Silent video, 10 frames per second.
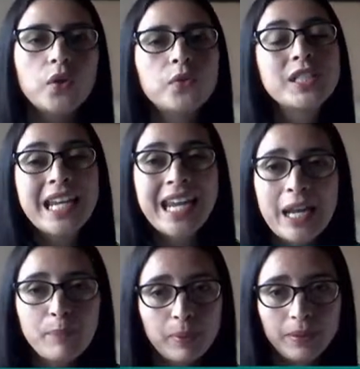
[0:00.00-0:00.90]
of
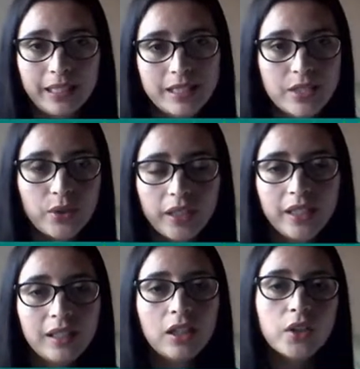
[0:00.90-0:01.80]
templates,
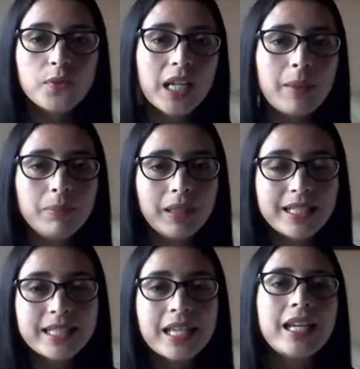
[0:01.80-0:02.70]
okay? A lot of
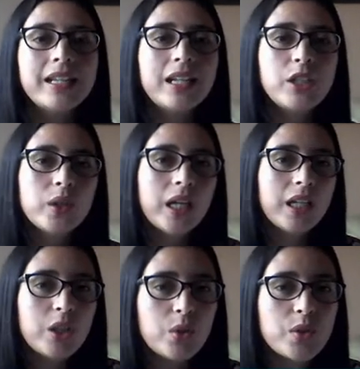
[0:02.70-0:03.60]
templates that you
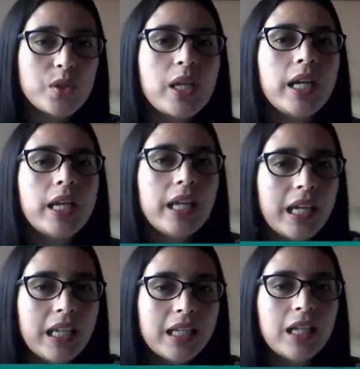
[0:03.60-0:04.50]
can use
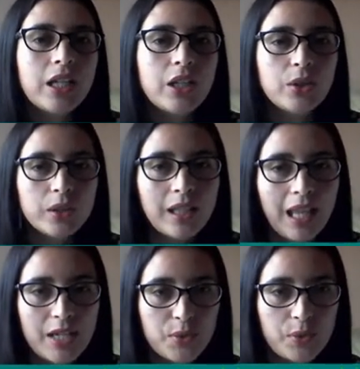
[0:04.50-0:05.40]
in your
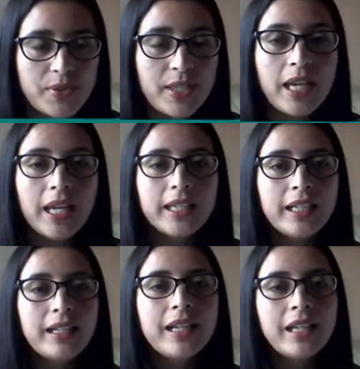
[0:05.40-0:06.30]
classrooms.
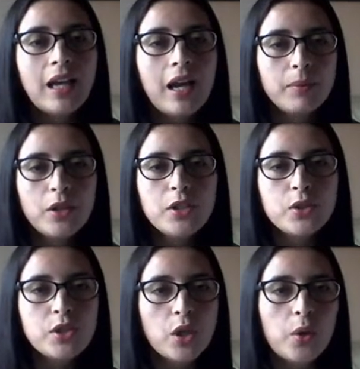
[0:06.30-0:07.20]
Here I'm going
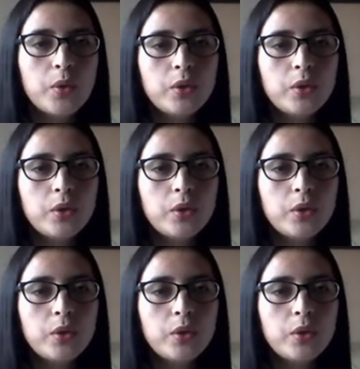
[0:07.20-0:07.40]
to show